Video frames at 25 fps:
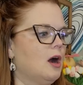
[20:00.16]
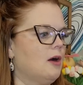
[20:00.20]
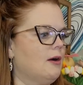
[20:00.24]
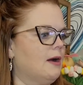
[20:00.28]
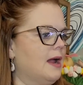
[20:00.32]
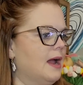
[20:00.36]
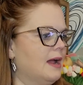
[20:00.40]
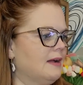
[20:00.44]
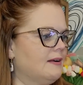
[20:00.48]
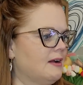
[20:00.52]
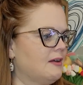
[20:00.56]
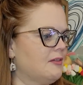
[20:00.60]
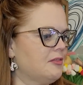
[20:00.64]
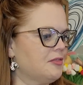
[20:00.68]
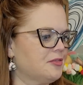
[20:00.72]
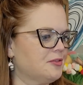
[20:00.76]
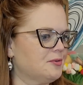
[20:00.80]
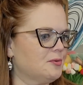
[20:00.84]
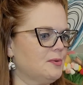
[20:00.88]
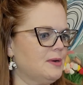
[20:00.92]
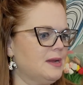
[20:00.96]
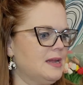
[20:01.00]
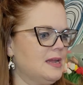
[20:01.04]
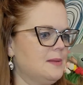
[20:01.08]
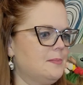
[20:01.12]
All right, I got
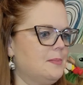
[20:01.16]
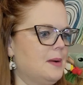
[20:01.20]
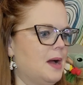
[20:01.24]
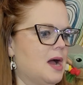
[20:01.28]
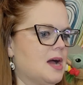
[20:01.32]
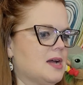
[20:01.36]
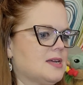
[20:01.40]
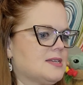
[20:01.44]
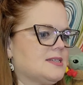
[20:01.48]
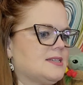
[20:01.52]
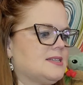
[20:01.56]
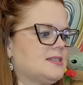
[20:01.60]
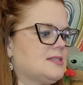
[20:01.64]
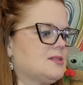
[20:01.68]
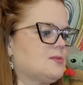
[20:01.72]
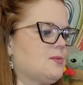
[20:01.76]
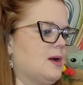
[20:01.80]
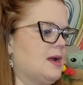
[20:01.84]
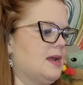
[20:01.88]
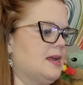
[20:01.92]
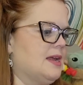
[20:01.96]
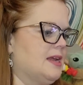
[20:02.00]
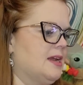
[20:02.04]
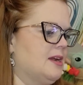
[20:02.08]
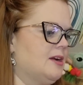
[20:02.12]
three boxes
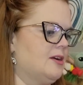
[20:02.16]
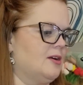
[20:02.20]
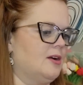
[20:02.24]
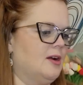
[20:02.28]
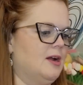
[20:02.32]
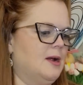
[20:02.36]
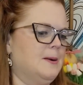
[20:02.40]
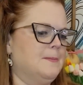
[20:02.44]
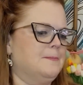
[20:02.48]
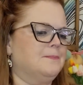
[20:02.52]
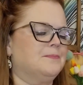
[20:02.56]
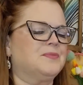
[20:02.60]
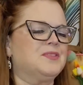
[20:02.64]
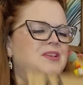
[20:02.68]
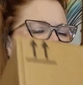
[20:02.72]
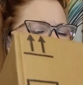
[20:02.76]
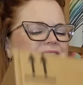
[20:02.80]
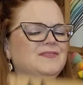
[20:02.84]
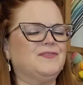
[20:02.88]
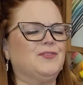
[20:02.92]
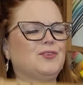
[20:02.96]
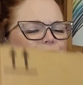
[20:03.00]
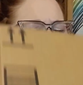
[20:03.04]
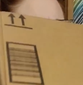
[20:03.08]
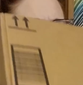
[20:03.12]
right here.
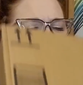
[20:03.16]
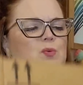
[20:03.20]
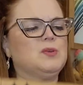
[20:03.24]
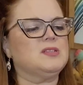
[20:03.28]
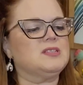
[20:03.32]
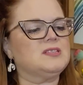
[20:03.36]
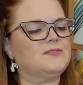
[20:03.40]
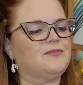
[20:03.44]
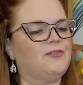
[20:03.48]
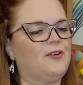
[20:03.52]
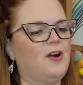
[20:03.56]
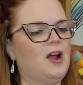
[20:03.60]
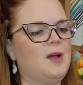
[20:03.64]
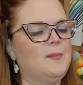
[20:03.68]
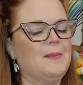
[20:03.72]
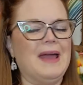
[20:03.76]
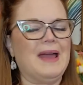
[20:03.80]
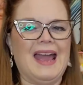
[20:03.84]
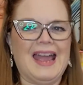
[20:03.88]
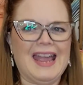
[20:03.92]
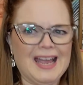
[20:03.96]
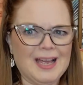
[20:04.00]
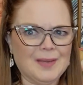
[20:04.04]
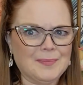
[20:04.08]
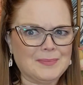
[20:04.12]
This first one's from
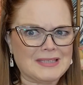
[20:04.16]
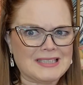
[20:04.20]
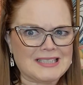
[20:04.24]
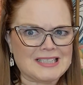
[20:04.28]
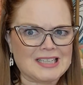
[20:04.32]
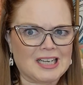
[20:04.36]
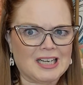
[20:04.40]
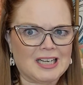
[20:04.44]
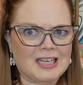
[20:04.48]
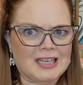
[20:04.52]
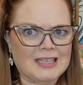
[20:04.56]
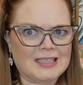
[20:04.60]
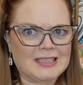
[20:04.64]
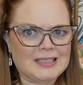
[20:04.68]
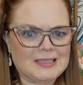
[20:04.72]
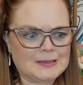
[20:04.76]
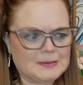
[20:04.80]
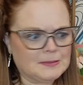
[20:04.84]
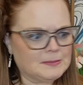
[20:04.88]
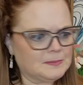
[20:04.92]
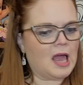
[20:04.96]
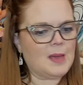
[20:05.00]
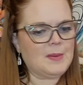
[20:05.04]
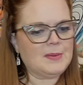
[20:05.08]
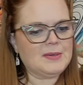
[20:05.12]
Amazon.
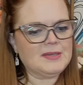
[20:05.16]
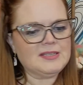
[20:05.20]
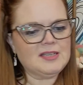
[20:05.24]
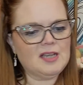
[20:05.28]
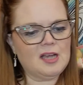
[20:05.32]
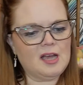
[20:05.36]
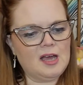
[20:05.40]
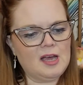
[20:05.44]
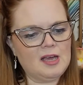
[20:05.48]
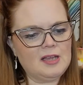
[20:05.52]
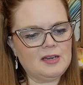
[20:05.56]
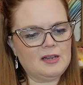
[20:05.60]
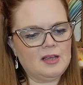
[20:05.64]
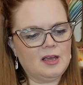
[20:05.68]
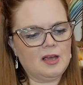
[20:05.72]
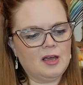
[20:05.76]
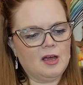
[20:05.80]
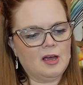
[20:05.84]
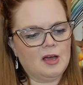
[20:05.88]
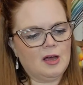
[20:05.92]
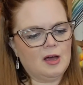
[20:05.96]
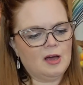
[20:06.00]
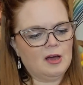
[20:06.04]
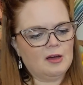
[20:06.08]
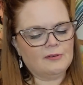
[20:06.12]
Amazon
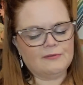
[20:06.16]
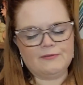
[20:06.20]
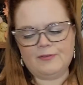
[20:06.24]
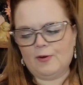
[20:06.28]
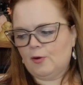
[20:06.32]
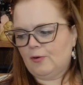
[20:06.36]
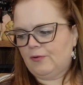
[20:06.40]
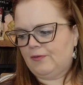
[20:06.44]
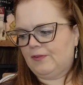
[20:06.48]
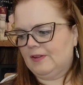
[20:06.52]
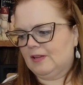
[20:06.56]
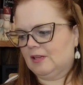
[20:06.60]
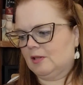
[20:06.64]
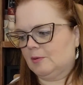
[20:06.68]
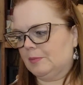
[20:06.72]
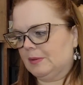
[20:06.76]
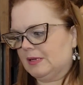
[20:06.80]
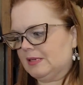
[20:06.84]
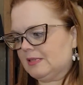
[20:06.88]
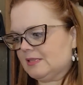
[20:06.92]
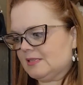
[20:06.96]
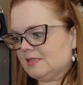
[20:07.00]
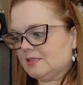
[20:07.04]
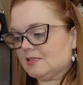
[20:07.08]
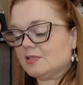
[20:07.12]

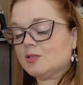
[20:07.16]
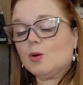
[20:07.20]
fulfillment.